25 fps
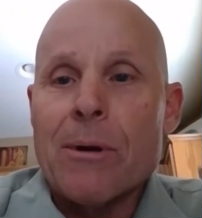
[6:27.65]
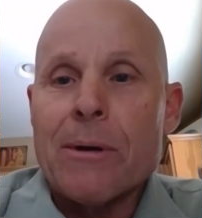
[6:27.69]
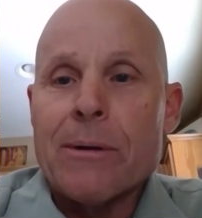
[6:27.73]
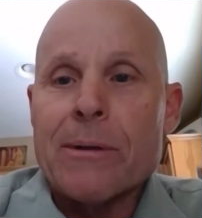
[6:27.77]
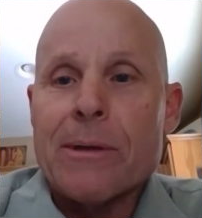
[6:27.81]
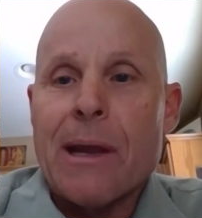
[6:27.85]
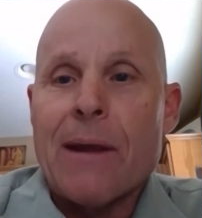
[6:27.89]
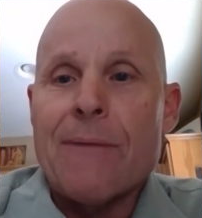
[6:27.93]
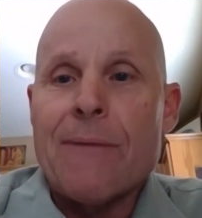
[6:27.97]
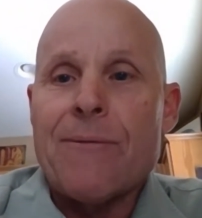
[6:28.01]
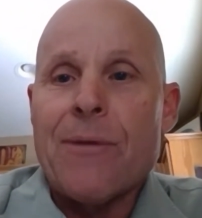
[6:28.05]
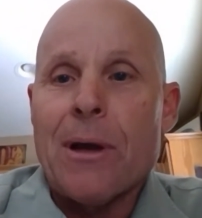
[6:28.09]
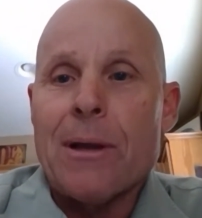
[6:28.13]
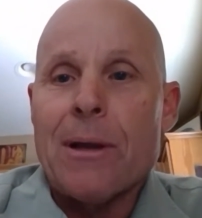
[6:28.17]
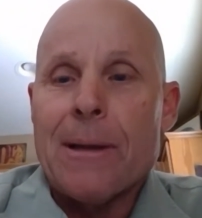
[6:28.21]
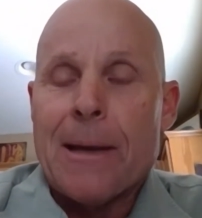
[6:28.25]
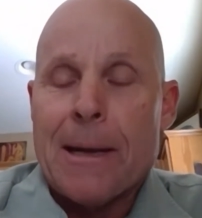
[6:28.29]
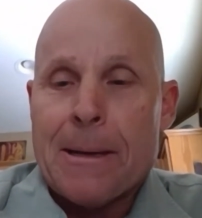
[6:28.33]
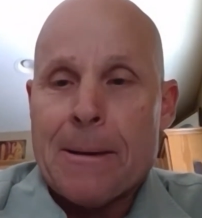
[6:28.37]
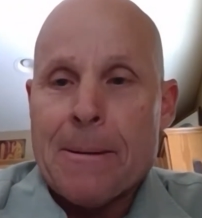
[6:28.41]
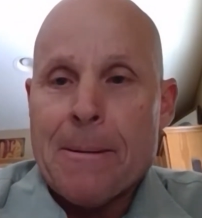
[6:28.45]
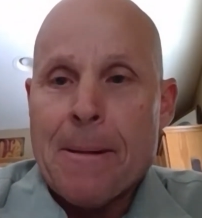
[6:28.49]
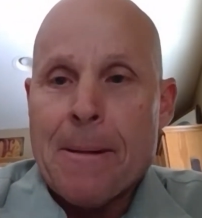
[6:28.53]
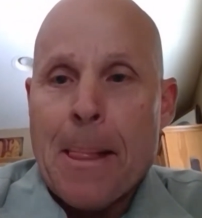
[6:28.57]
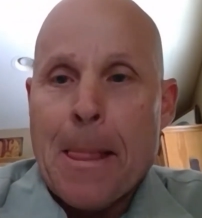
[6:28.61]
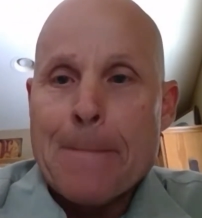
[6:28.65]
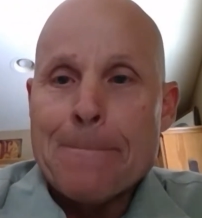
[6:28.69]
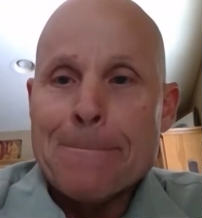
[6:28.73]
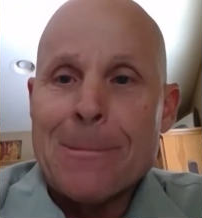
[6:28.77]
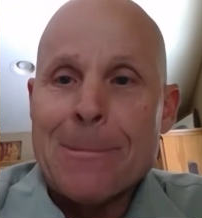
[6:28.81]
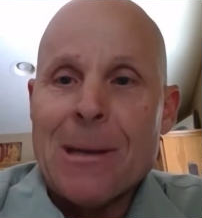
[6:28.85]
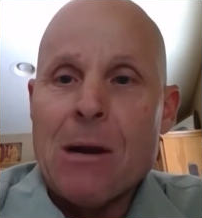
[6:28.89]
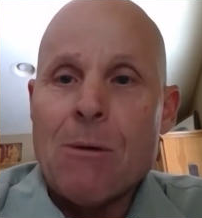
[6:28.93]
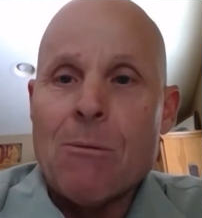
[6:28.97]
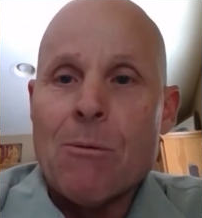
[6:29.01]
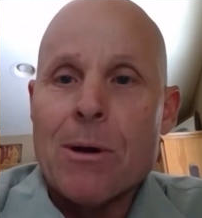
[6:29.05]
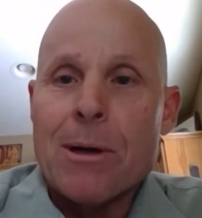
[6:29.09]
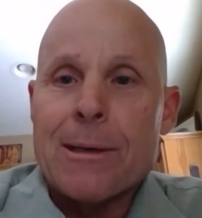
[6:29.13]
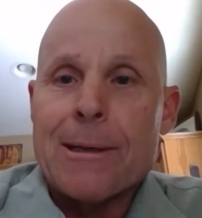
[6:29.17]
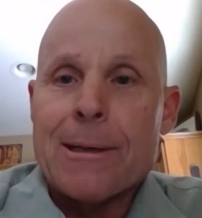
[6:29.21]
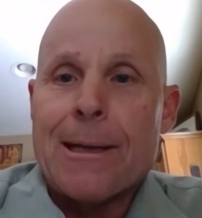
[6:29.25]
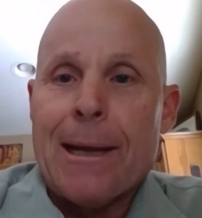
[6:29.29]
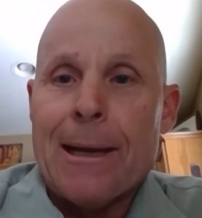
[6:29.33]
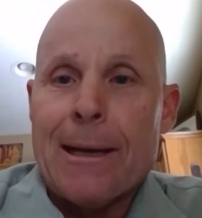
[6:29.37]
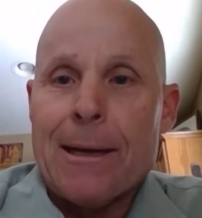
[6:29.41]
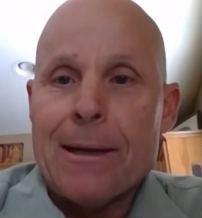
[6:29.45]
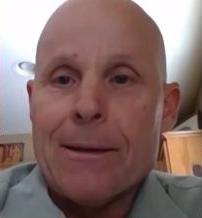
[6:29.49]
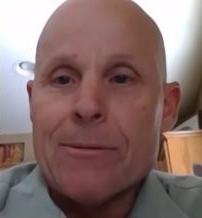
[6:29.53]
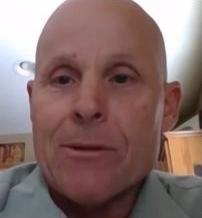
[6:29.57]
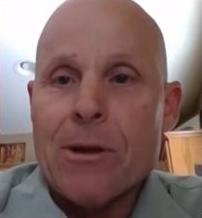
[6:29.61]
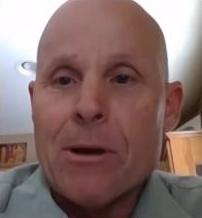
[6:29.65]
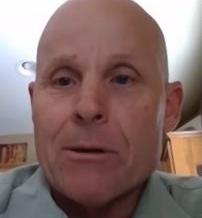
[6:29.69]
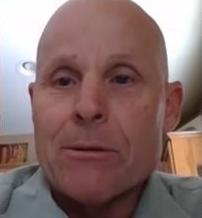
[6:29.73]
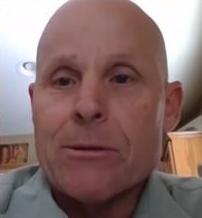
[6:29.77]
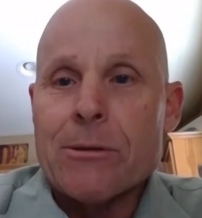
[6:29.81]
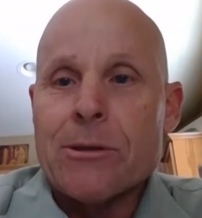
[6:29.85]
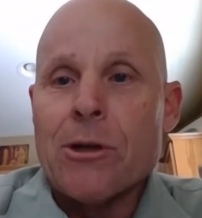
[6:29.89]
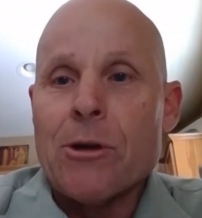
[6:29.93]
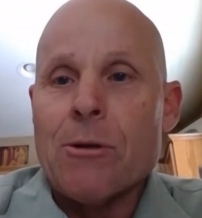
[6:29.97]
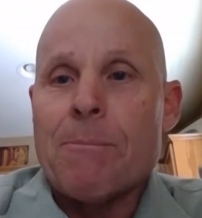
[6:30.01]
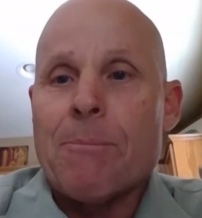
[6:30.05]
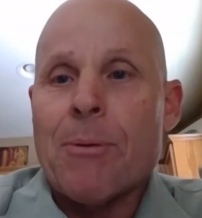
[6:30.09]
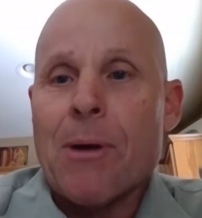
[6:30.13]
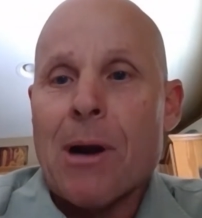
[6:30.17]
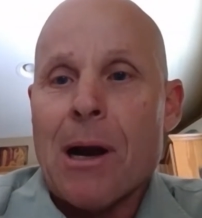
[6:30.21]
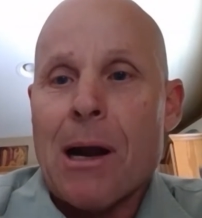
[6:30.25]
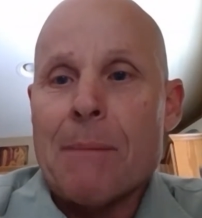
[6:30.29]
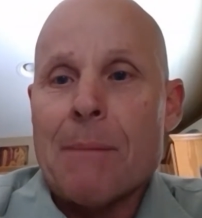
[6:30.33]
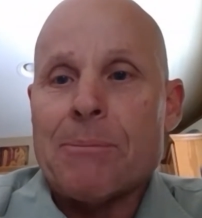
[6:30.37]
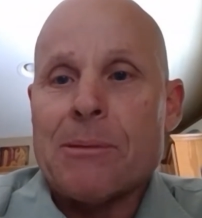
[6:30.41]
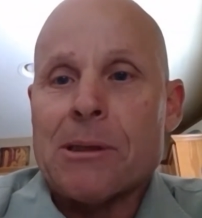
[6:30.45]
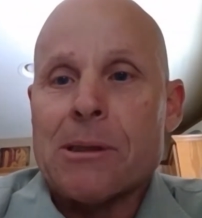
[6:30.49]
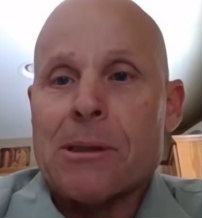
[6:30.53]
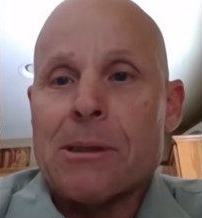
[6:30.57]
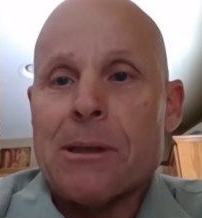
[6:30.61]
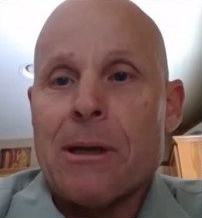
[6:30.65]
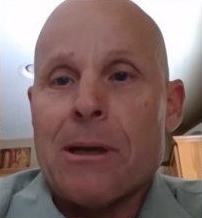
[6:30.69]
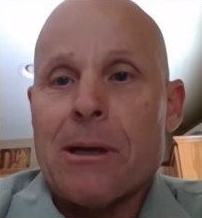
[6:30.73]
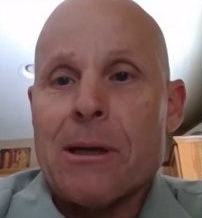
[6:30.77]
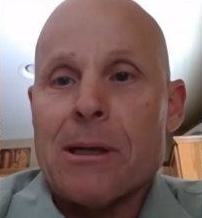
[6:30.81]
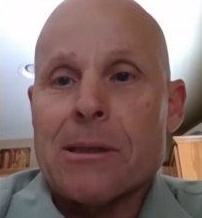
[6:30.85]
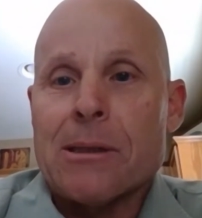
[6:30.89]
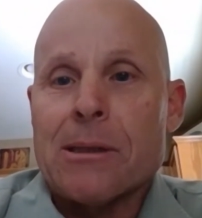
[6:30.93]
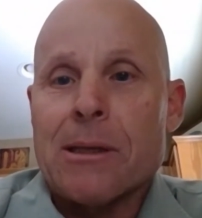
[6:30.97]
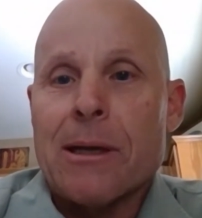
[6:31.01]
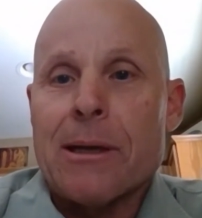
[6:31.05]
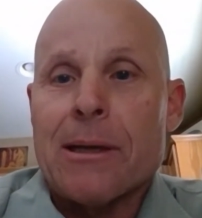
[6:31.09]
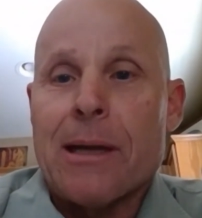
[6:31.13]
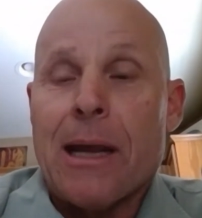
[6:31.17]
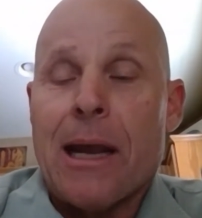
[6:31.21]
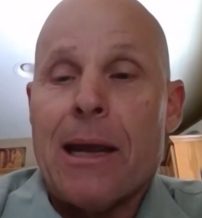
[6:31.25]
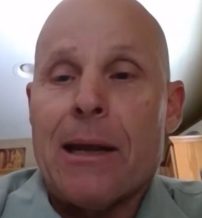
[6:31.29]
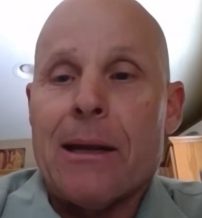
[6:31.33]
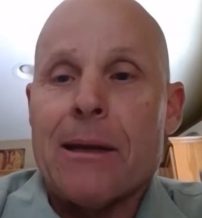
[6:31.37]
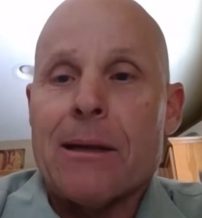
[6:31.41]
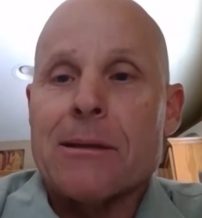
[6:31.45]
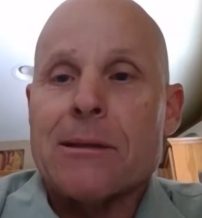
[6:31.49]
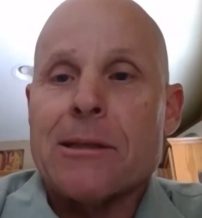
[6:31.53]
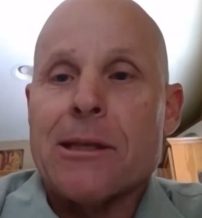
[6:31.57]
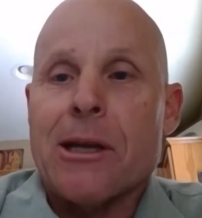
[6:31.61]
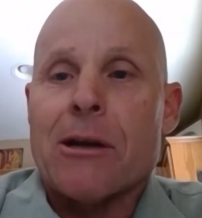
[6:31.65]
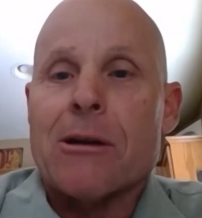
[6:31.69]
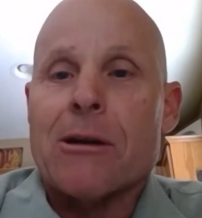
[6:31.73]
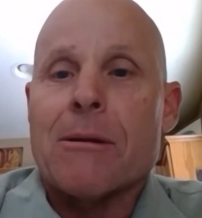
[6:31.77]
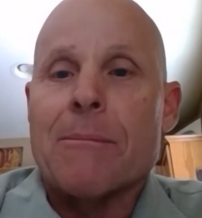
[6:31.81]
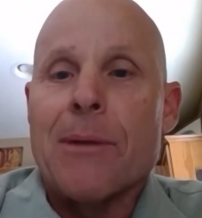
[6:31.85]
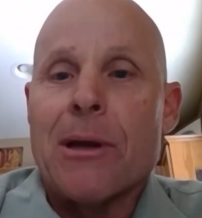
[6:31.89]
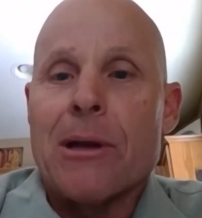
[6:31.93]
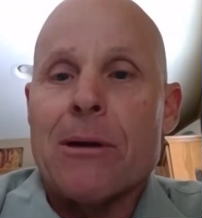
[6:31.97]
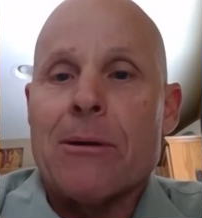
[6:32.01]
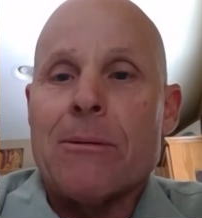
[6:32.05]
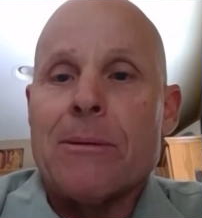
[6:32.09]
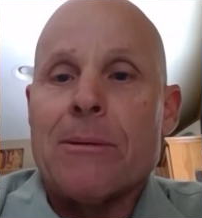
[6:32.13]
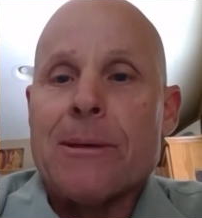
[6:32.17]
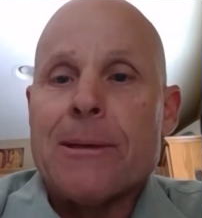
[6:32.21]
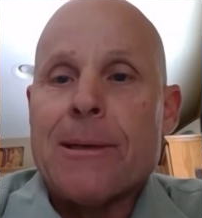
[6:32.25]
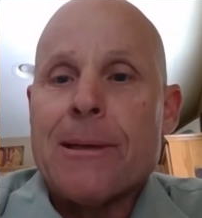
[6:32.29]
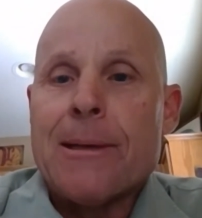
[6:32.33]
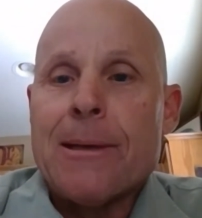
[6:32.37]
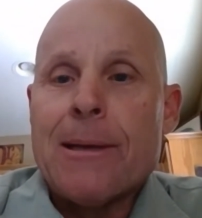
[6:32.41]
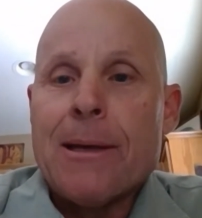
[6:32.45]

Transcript: They felt like they weren't getting their due props as a gang in Sacramento.